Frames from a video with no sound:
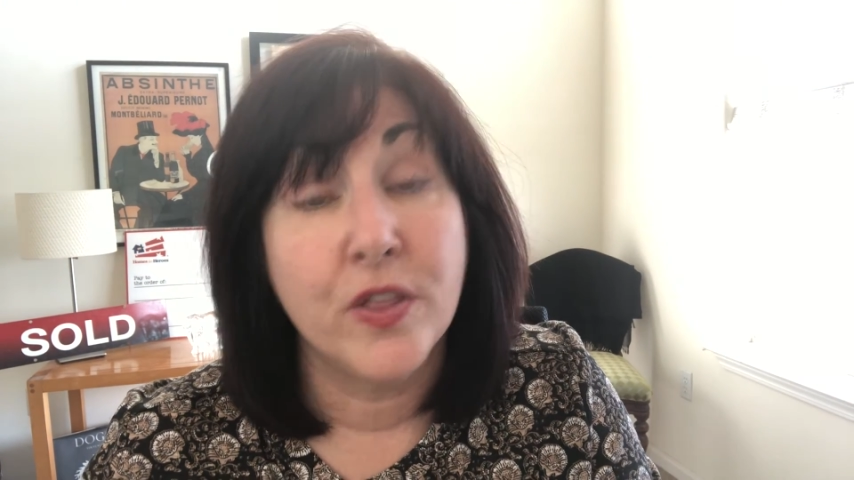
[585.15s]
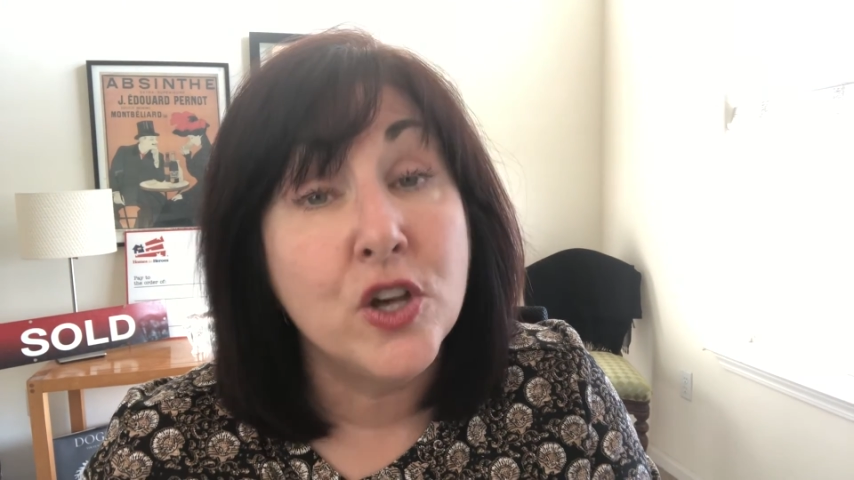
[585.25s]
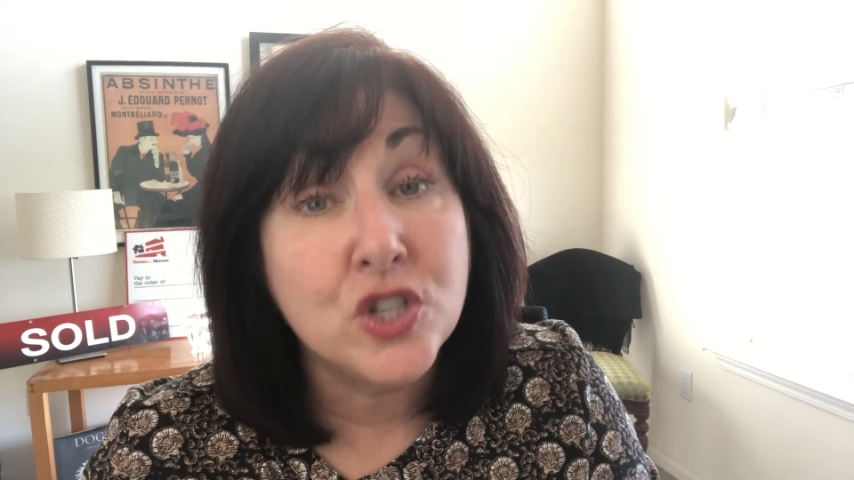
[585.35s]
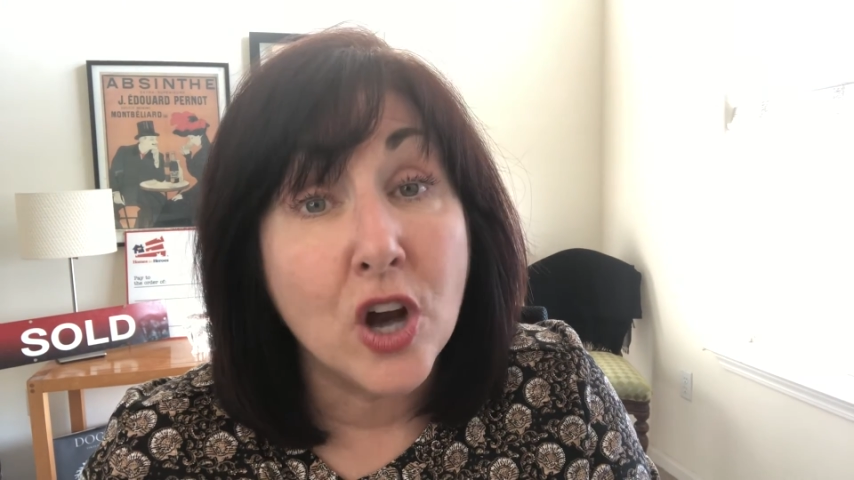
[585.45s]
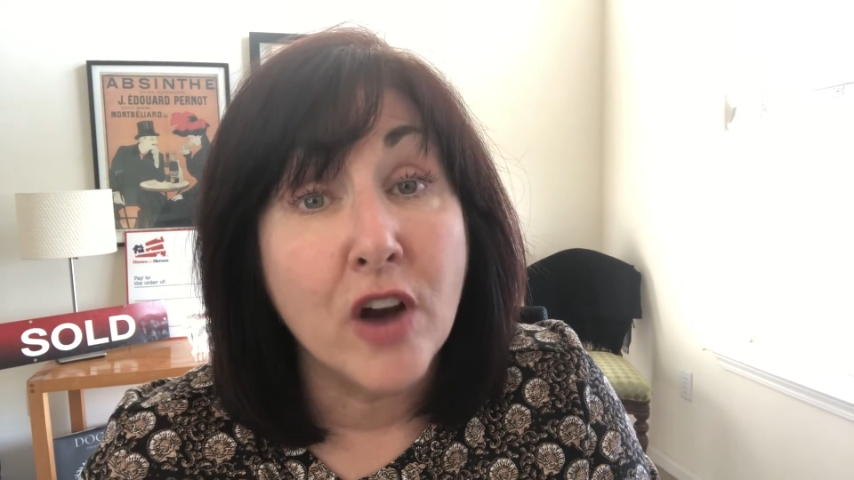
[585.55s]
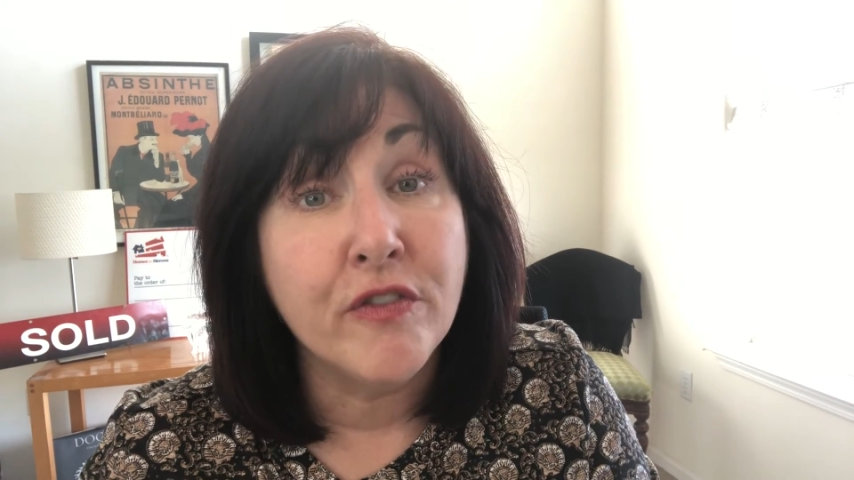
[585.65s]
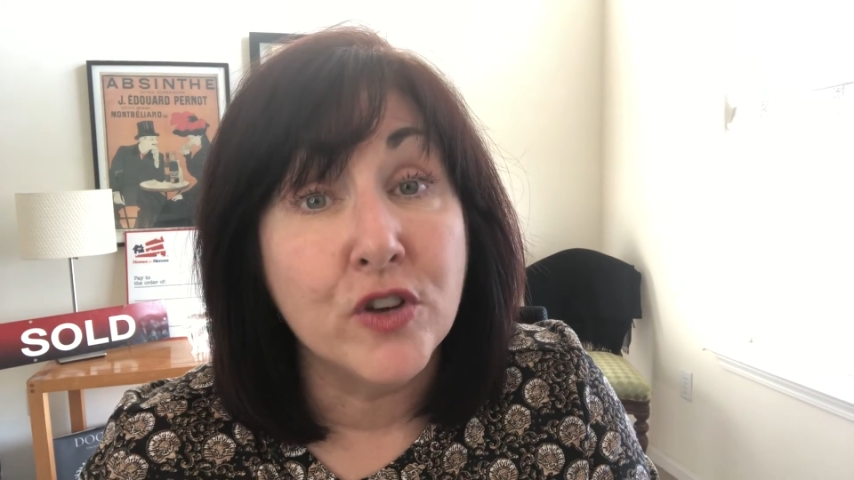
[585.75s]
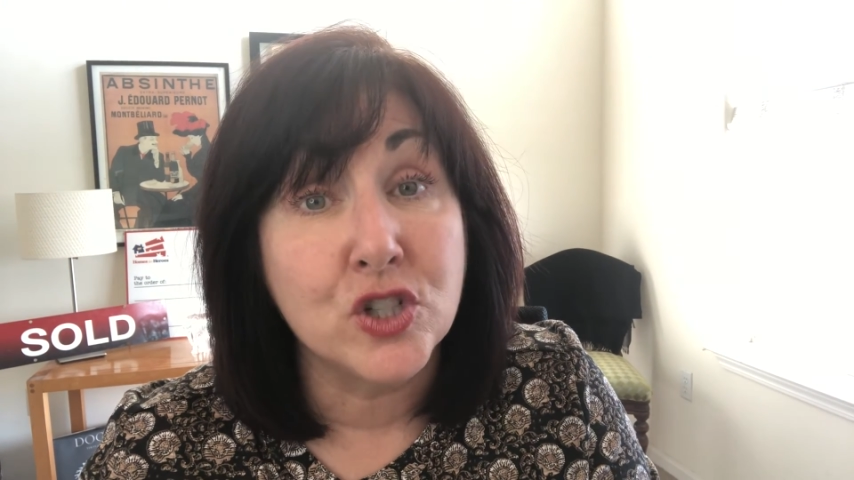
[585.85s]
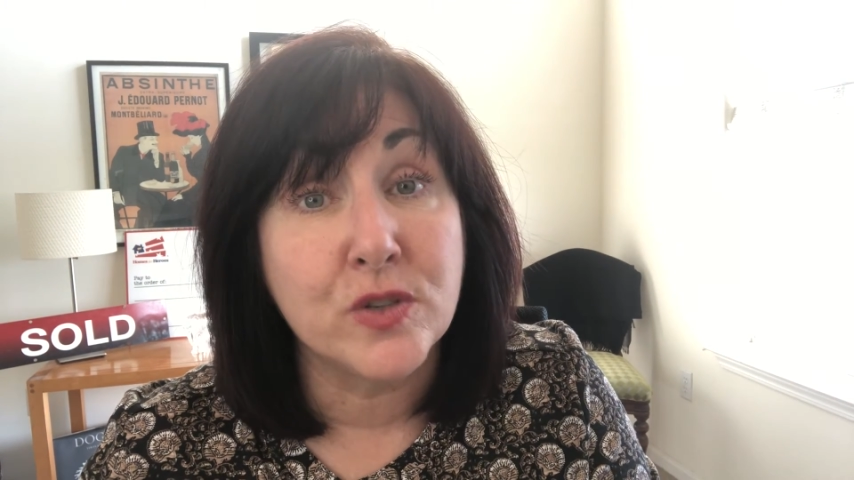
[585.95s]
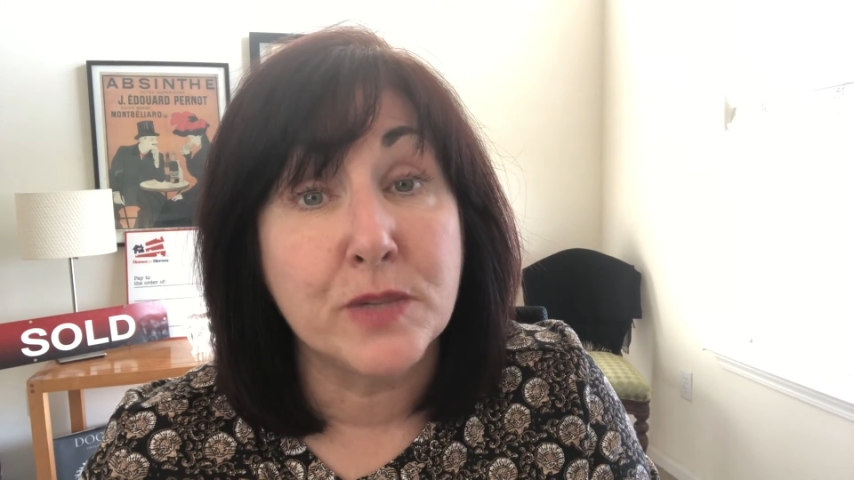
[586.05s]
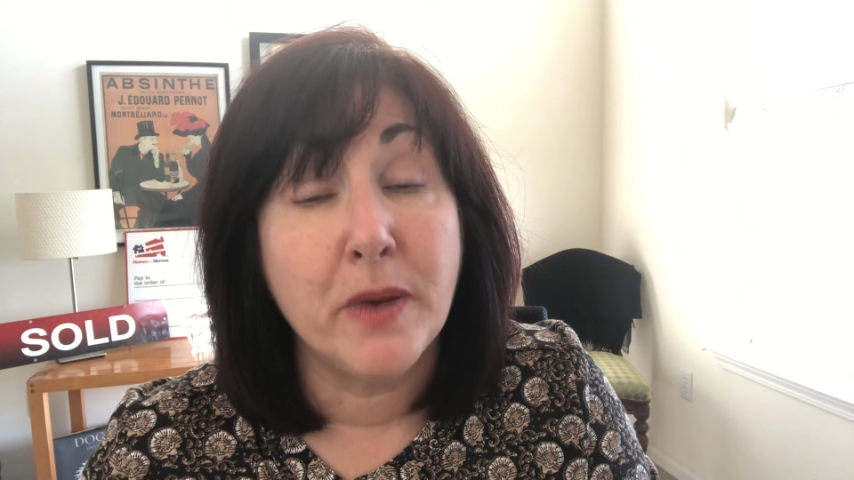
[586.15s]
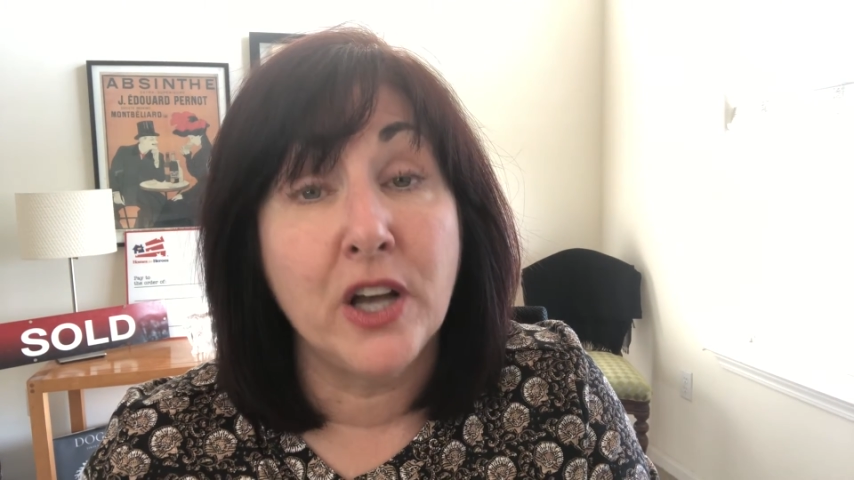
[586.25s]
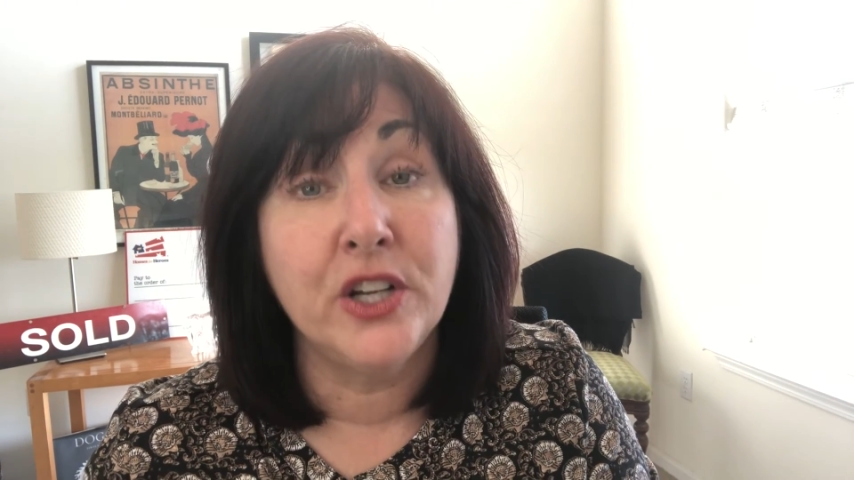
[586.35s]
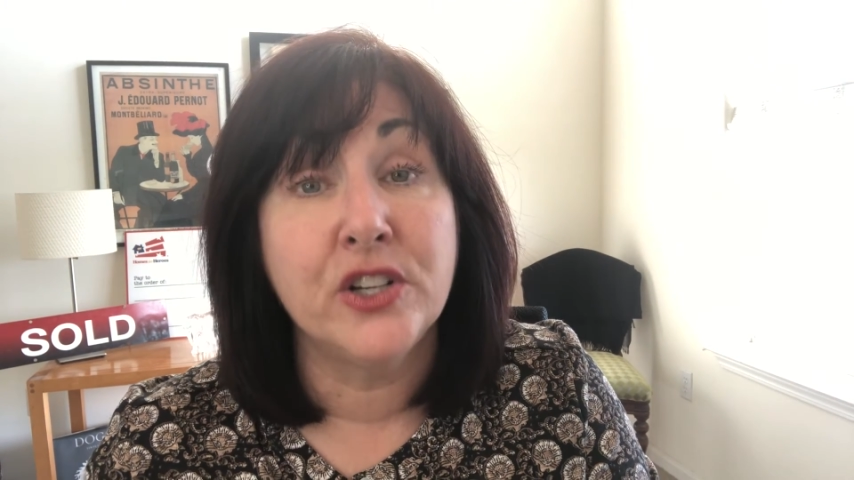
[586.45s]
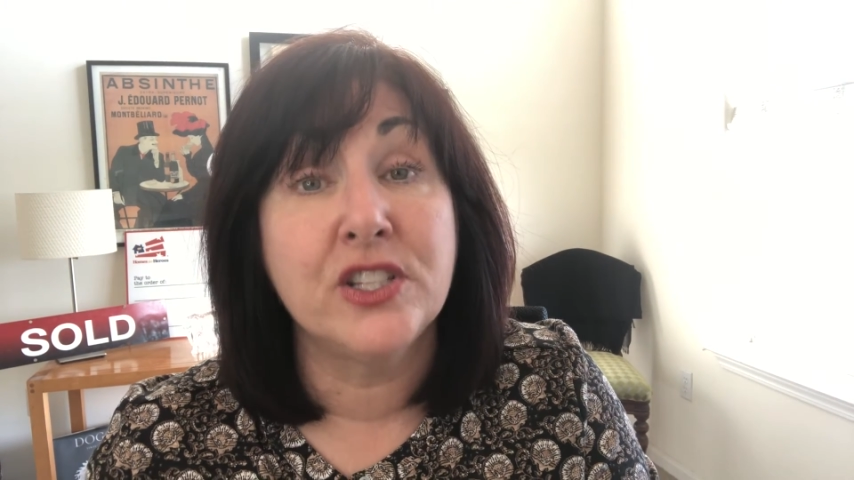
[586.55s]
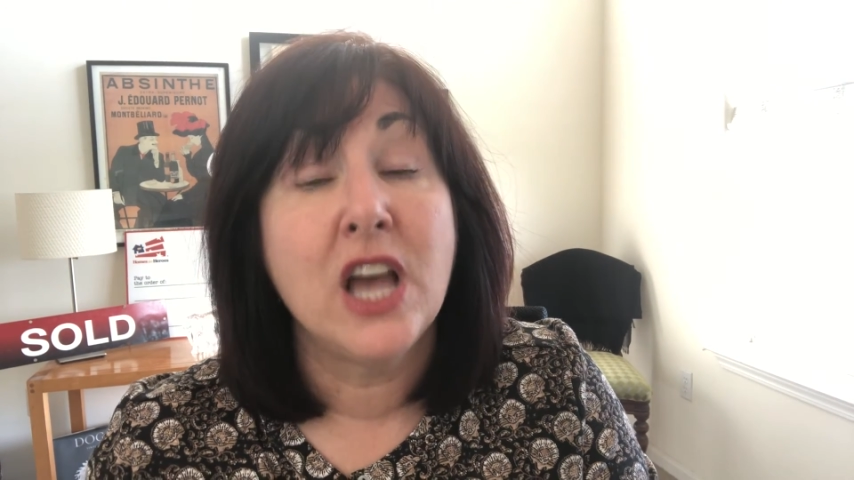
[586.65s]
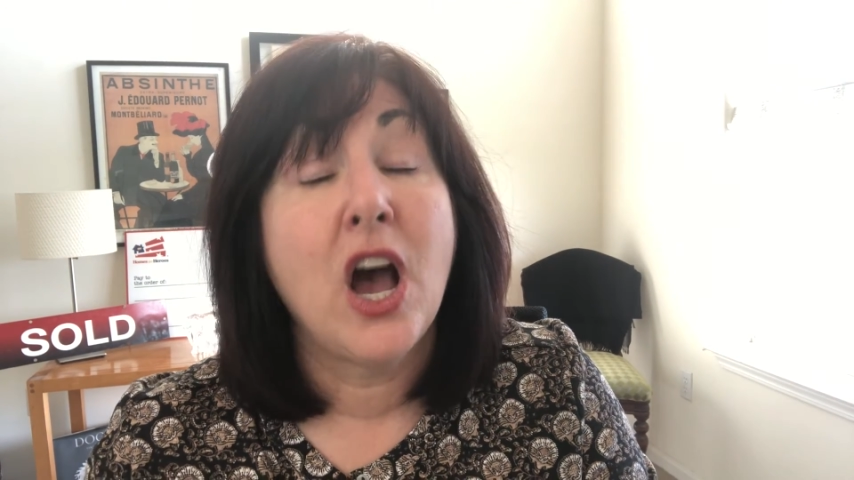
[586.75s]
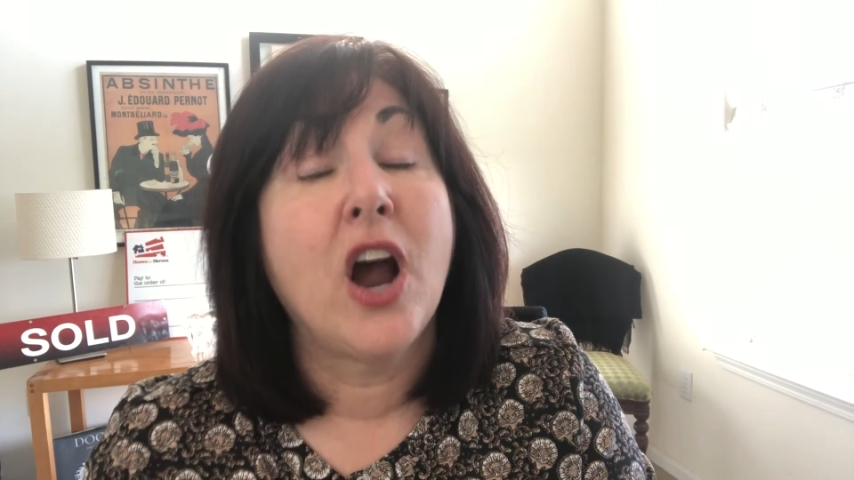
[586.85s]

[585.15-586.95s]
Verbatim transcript: Those are our first responders,